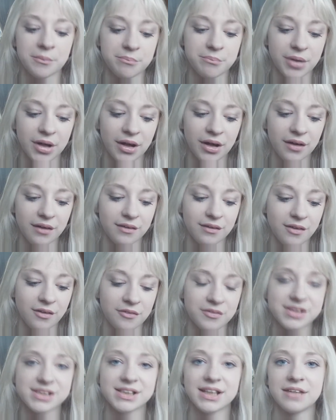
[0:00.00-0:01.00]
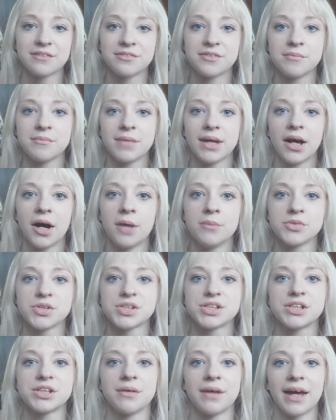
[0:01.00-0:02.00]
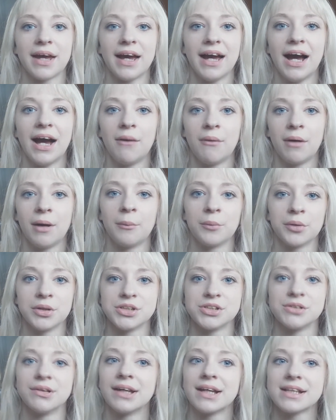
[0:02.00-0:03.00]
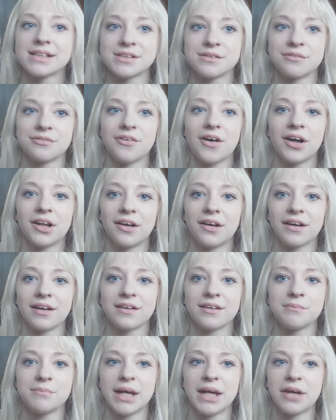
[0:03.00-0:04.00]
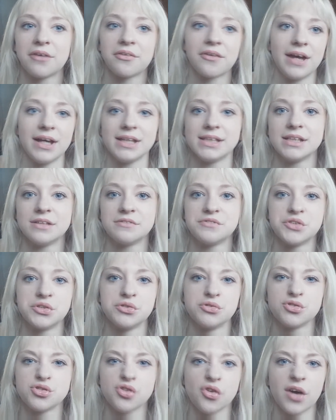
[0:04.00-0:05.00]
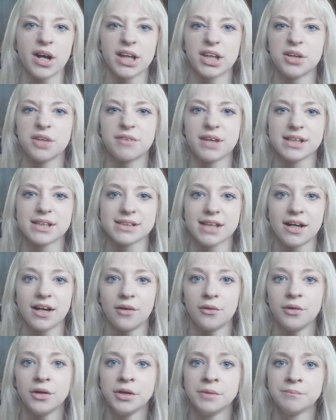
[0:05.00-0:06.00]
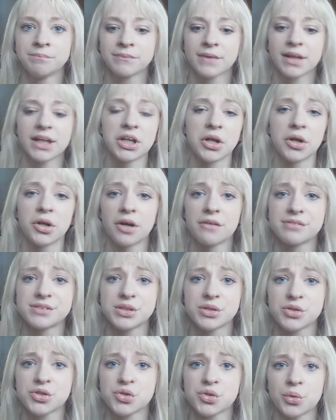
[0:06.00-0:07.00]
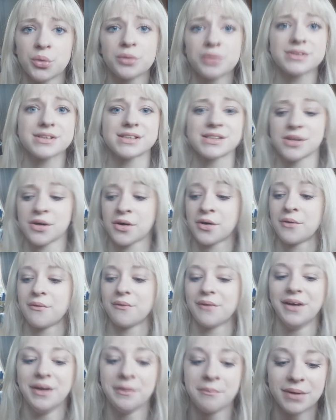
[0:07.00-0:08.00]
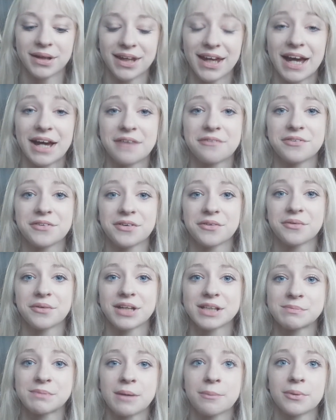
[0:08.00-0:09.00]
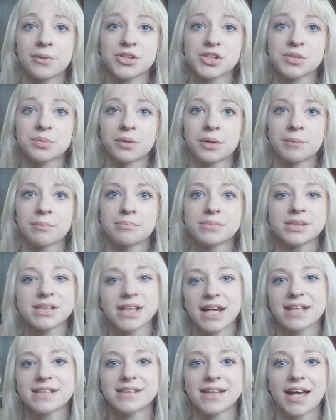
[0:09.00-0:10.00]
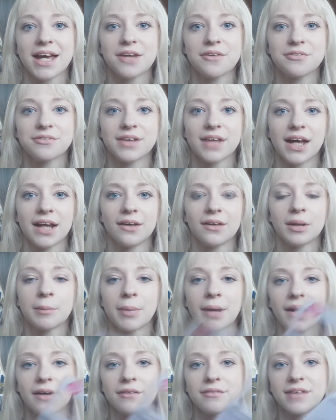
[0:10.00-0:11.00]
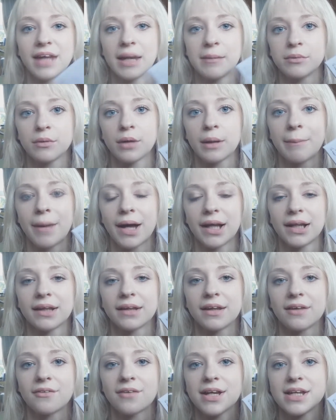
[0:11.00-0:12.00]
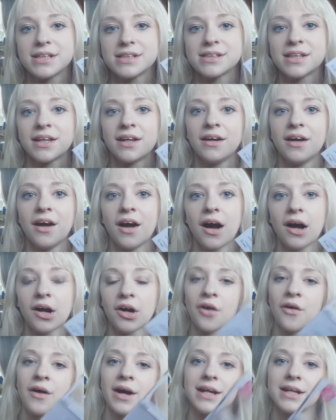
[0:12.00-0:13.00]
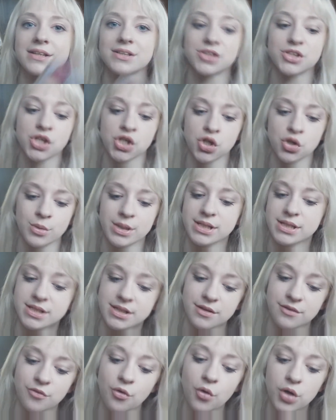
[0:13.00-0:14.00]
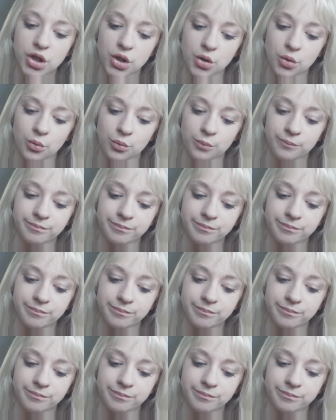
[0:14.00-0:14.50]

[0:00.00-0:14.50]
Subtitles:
But obviously for me, I'm just doing it how I want to do it because I like being creative and trying new things out. You know, life's too short, so... But yeah, if you're one of those people that just want to stay safe, then on the back of the MUA palette there is a guide to do it for you.